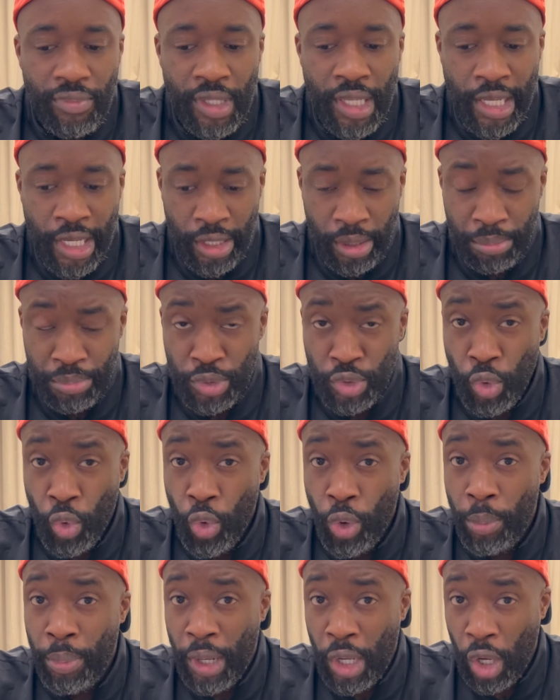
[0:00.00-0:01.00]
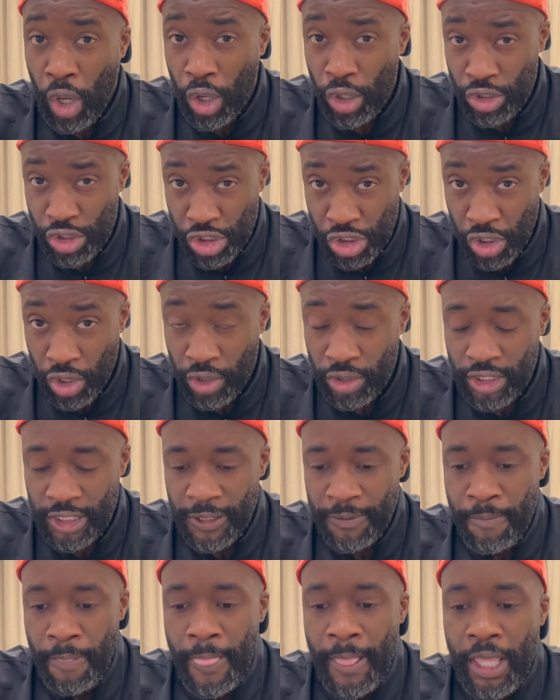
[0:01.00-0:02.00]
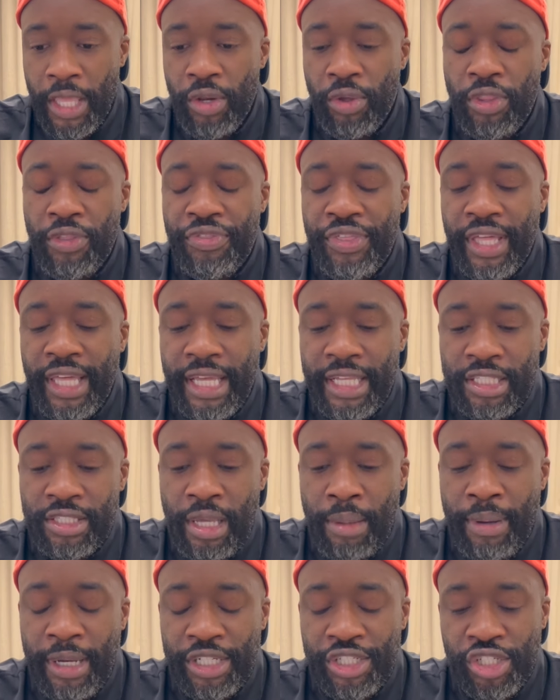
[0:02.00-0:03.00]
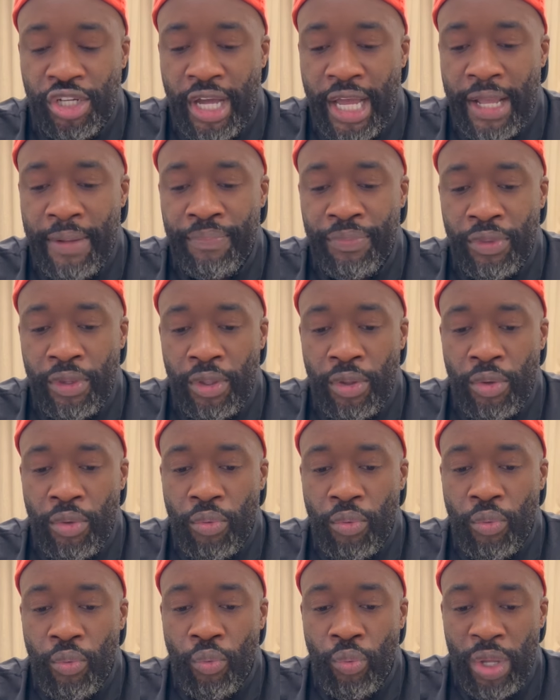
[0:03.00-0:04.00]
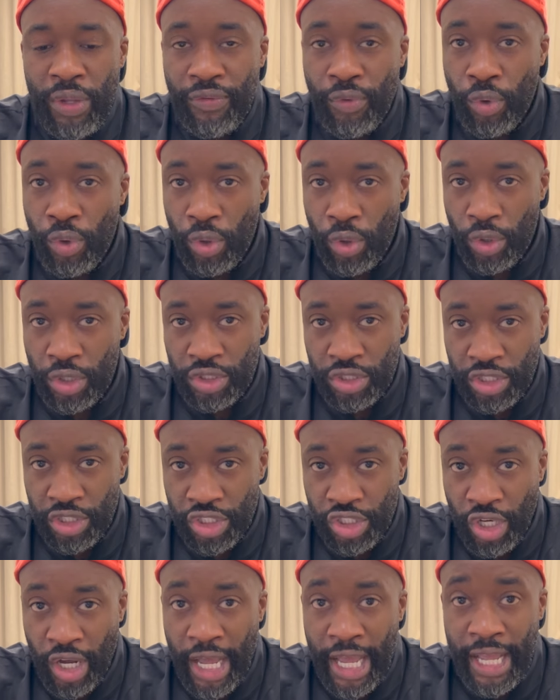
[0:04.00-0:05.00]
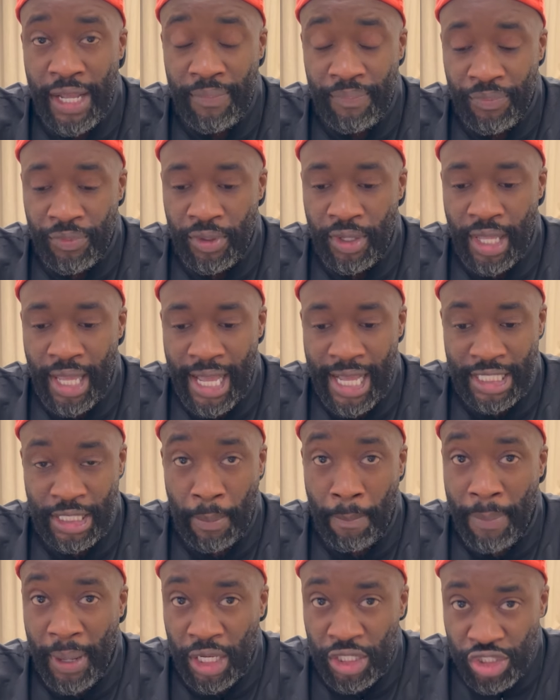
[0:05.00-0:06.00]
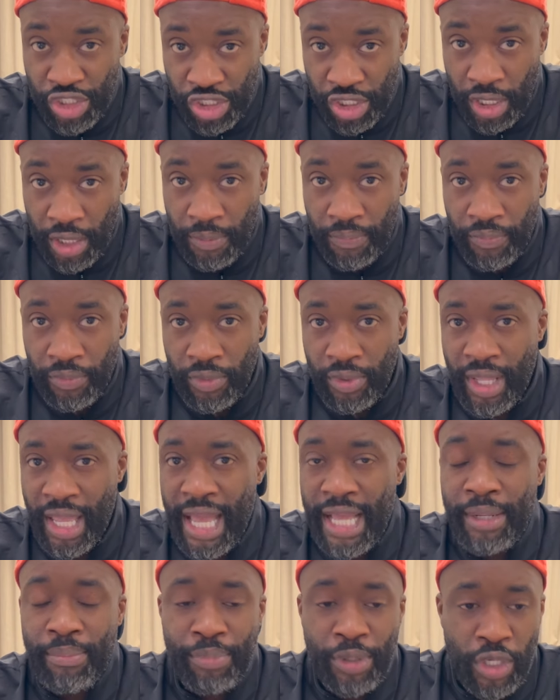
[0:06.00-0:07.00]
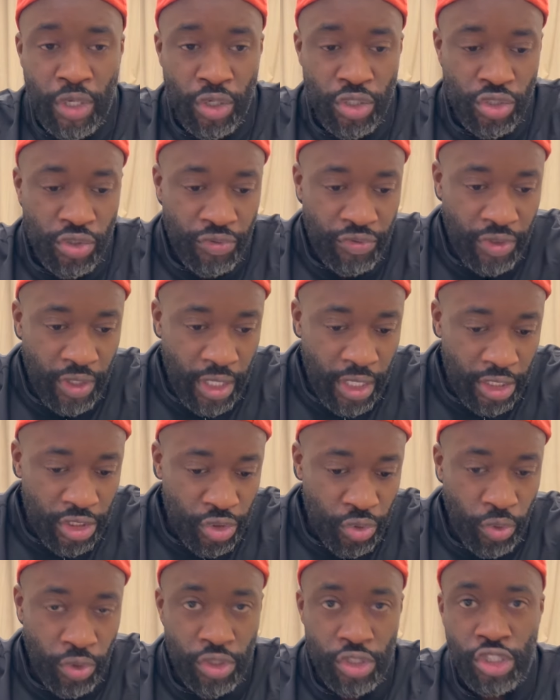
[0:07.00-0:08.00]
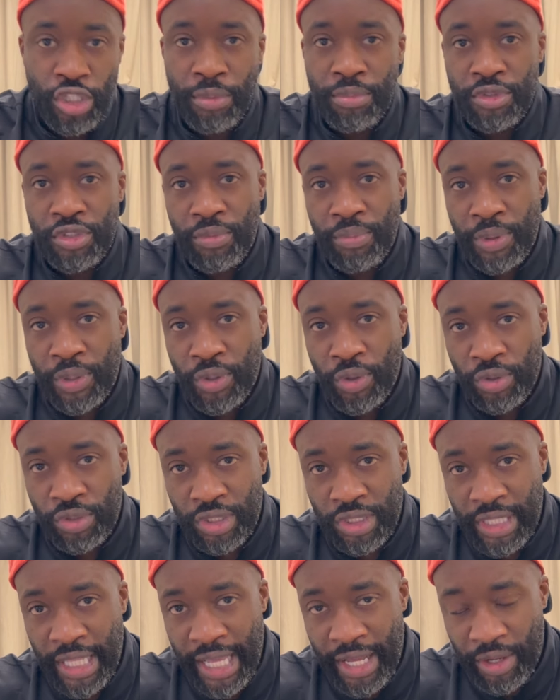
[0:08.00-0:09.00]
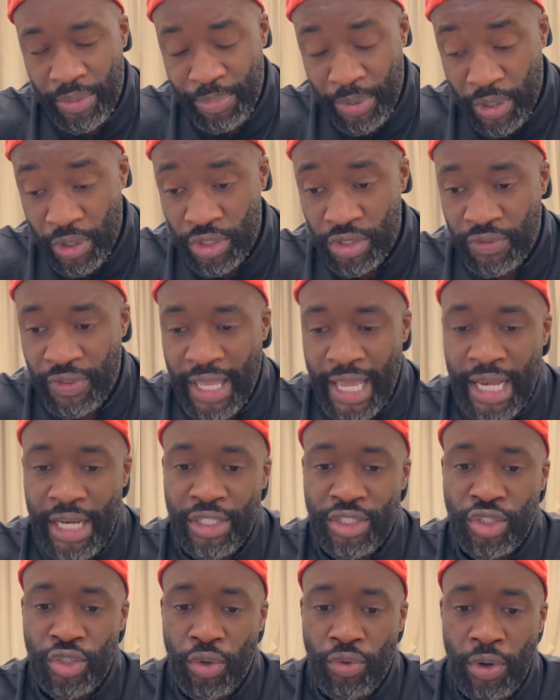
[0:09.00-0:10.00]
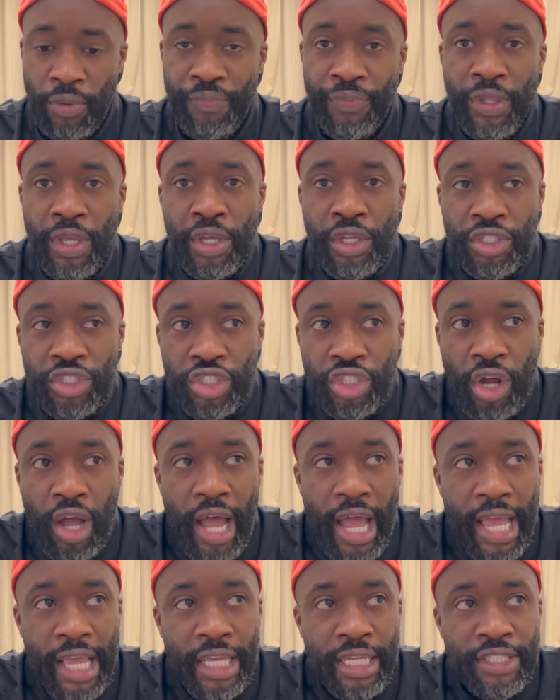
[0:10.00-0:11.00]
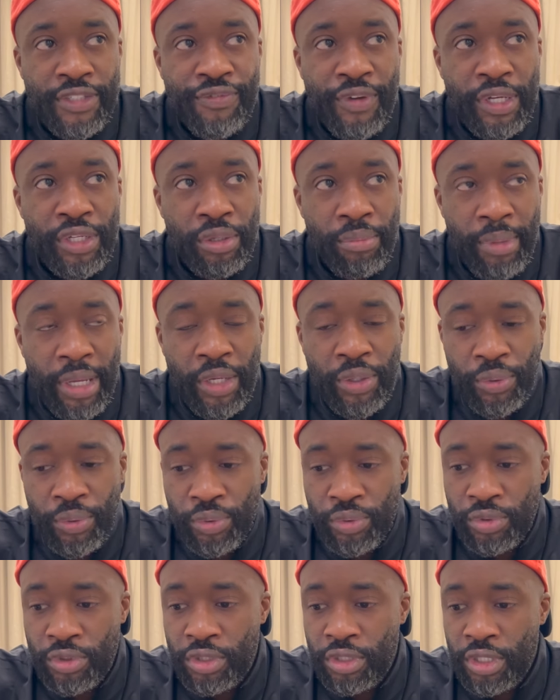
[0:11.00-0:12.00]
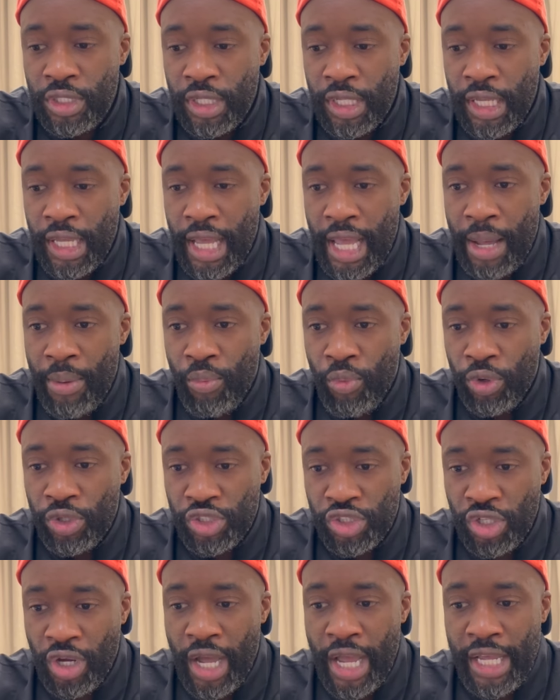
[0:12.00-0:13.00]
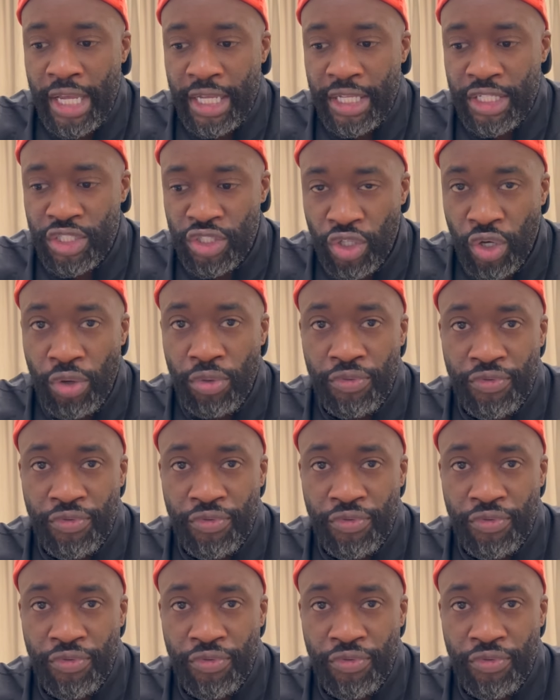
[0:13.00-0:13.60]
absorb a lot of shots. You know, the thing is about Jai, we've all looked at Jai as a puncher. Because of the Jordan Thompson, because of the Elisora, Jai's fundamentals and what Jai is known